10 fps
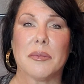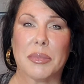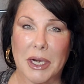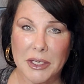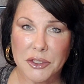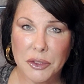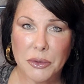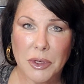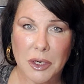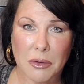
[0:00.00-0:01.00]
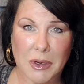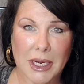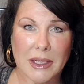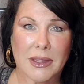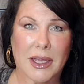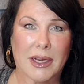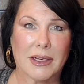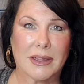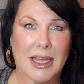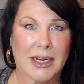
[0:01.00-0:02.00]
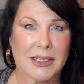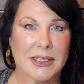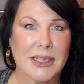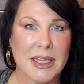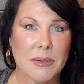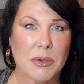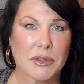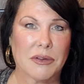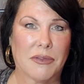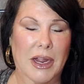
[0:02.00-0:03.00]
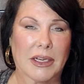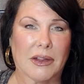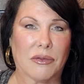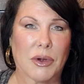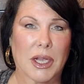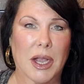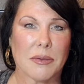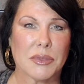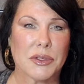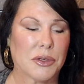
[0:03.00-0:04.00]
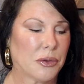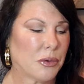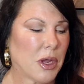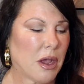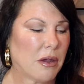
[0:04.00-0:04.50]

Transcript: but I do agree that that is the most effective when it comes to